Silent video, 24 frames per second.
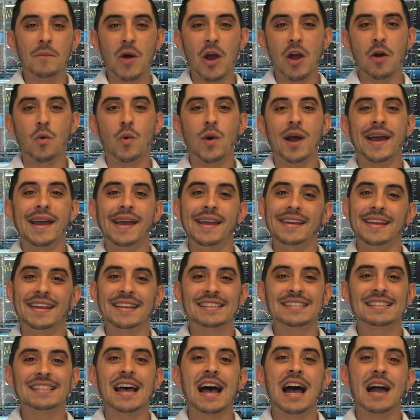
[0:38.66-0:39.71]
our way.
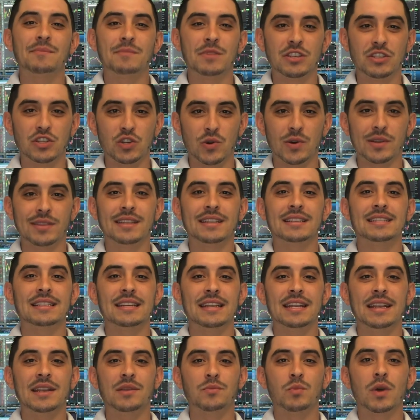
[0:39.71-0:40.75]
It's time to join the
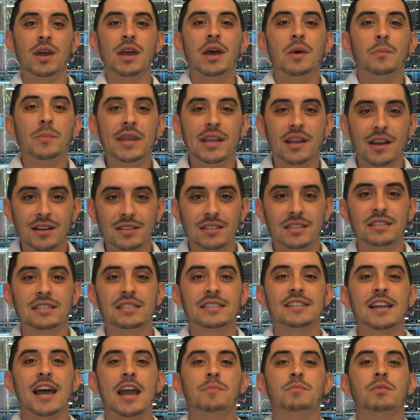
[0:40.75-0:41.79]
team, because in
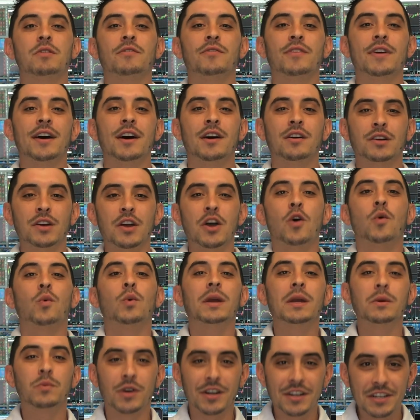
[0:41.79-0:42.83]
Sniperville
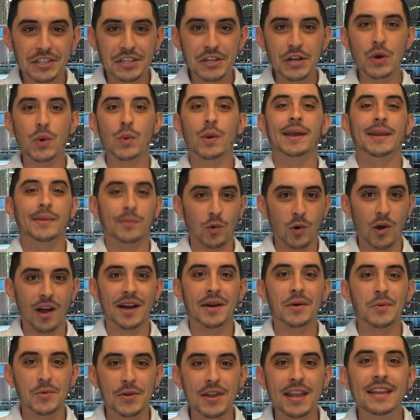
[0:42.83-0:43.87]
we were doing
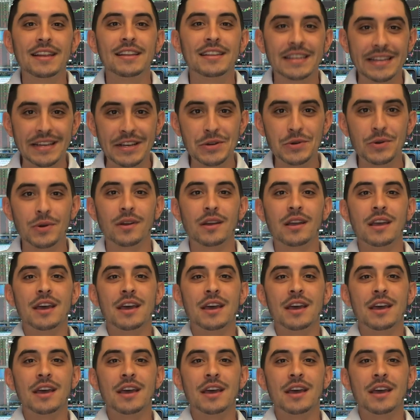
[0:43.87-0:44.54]
what we do.